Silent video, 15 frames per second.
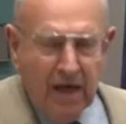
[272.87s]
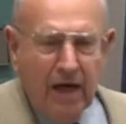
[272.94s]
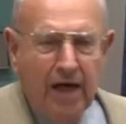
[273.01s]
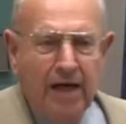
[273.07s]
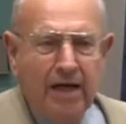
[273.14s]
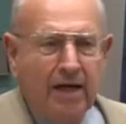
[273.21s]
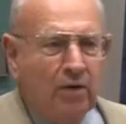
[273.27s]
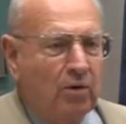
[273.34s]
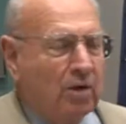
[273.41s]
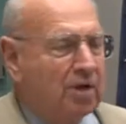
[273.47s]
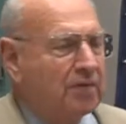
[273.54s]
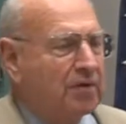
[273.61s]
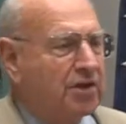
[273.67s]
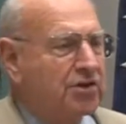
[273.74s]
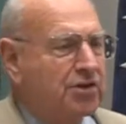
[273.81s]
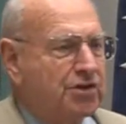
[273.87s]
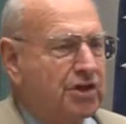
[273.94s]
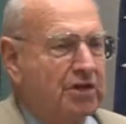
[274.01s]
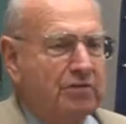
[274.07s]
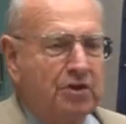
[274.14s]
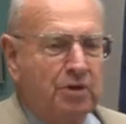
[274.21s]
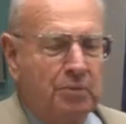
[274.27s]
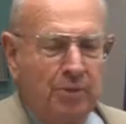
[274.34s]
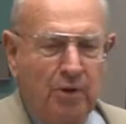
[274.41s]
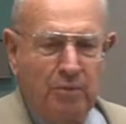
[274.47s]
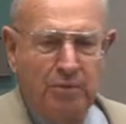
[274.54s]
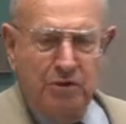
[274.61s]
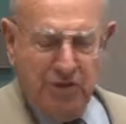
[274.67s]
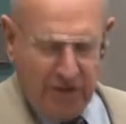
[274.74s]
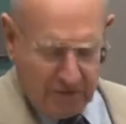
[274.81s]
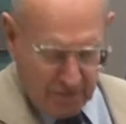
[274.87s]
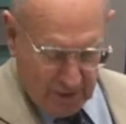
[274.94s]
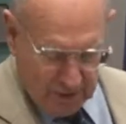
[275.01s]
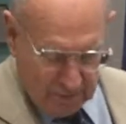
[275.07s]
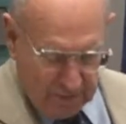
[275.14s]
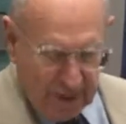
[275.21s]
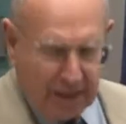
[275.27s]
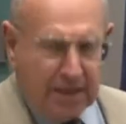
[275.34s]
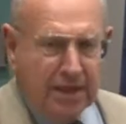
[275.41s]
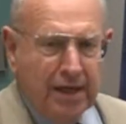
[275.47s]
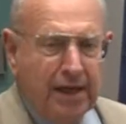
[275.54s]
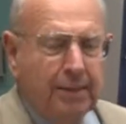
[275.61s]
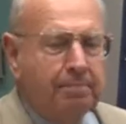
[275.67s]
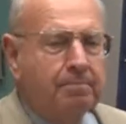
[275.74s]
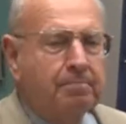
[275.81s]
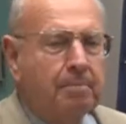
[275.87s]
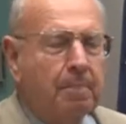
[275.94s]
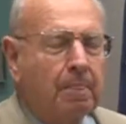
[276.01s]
And all of this has given diplomacy a very bad name.